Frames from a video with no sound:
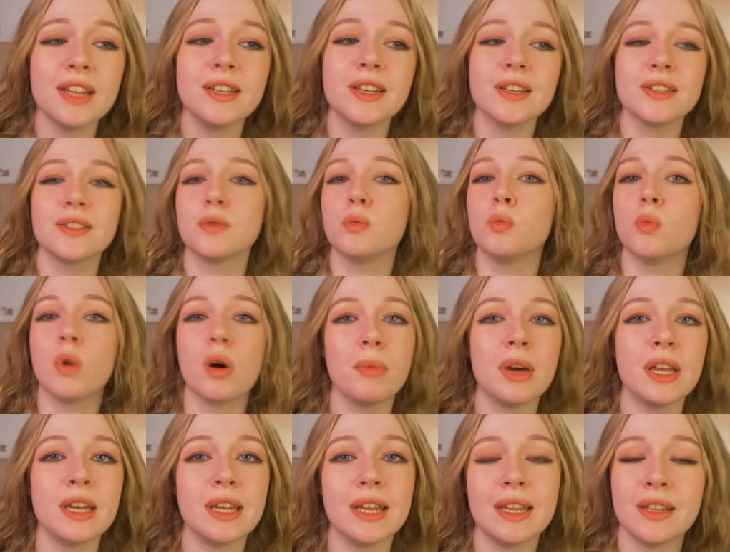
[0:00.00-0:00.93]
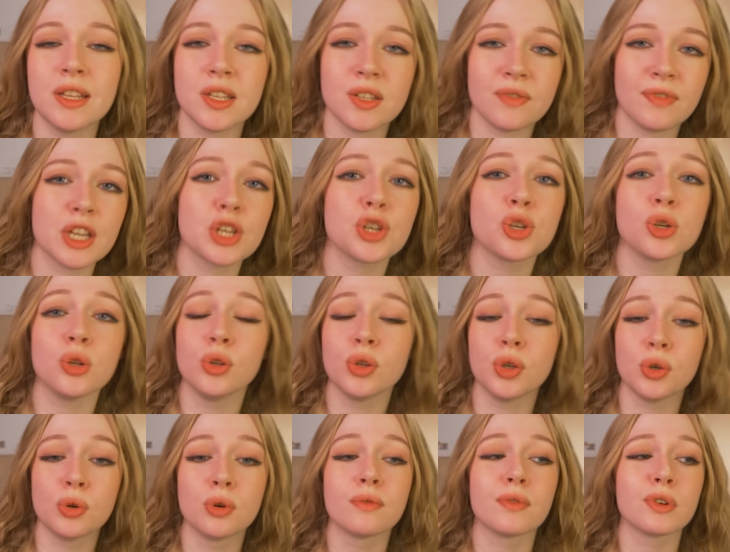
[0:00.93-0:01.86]
does a woman in this fictional
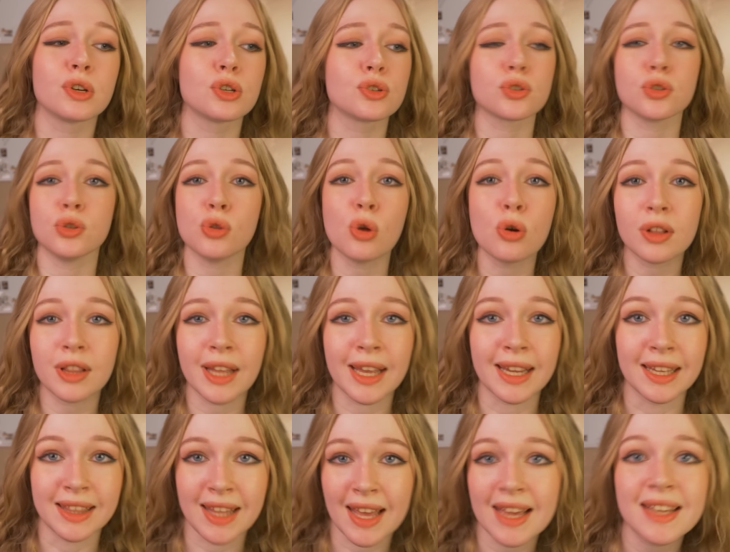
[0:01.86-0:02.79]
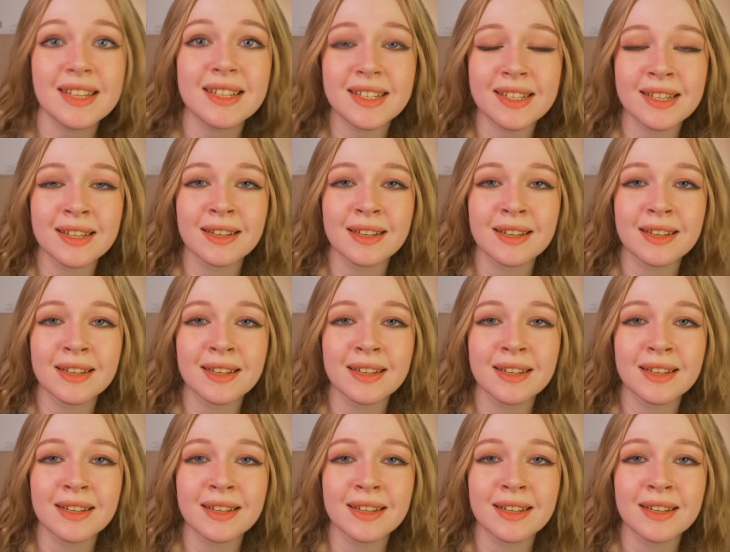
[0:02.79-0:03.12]
universe look like this?